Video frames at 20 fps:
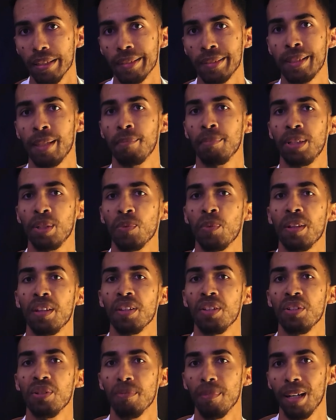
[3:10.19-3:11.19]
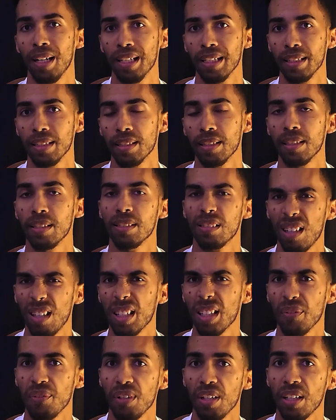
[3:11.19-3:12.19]
something within your mind. So
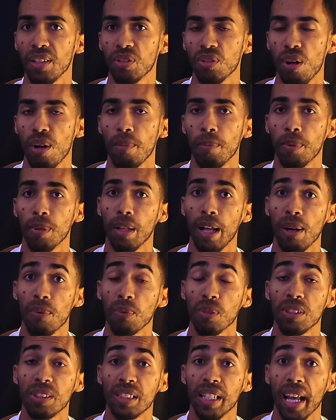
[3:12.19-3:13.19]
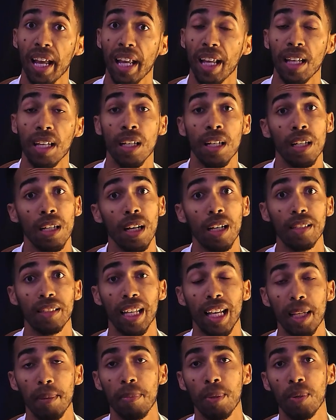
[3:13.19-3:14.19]
I'll give you an example. I would say a
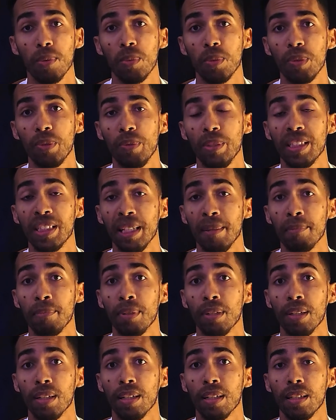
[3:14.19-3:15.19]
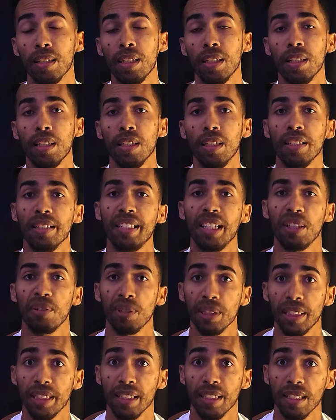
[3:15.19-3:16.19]
table would resemble
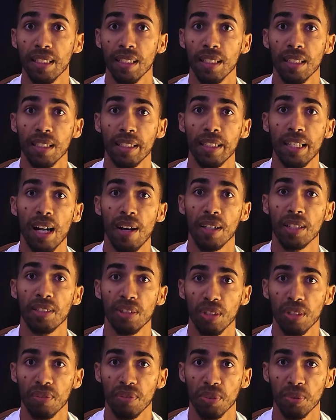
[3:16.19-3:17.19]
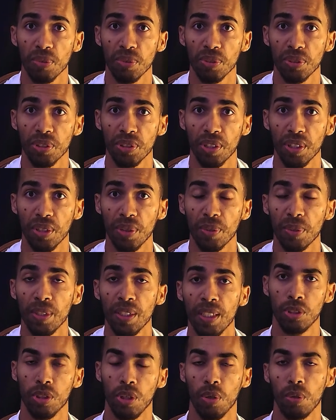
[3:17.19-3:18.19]
integrity, character of yours,
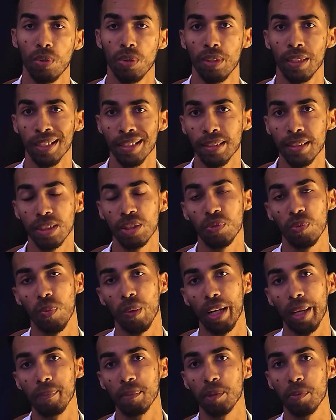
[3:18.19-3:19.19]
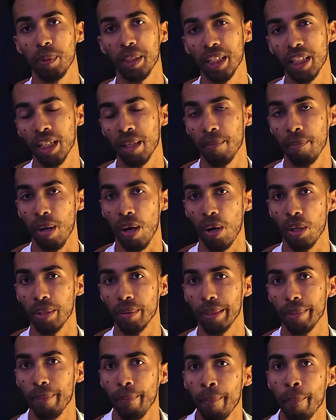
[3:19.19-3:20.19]
So this is what I'm speaking about
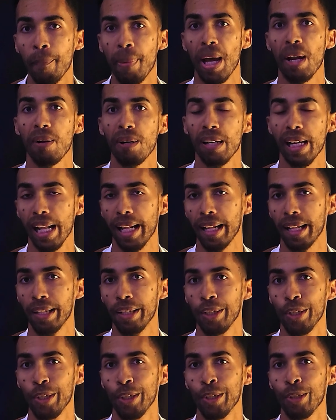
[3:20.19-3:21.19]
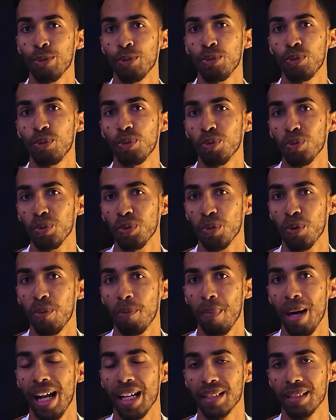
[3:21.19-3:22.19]
in parallel to your
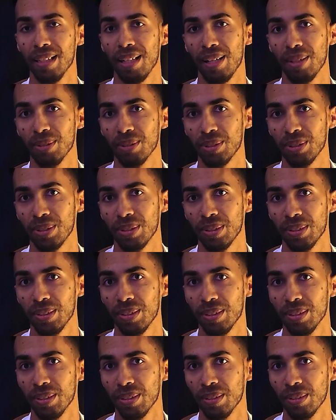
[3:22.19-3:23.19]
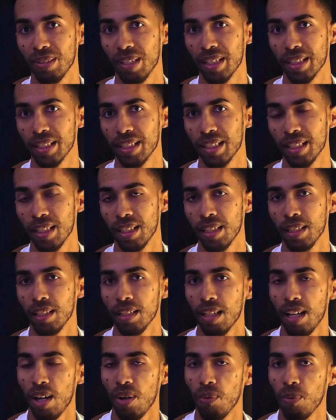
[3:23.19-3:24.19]
mind house, right?
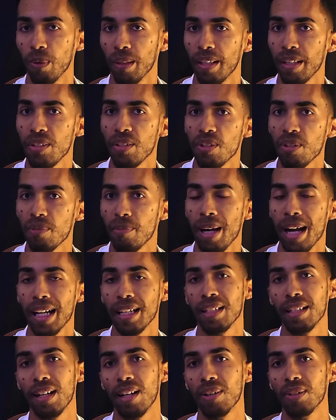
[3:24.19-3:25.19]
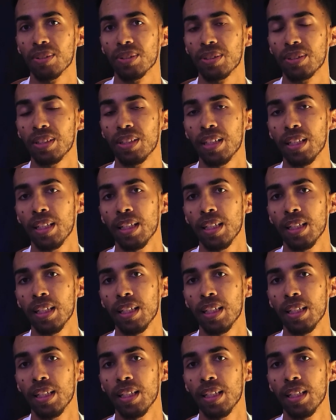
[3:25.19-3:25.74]
Now, within your mind house,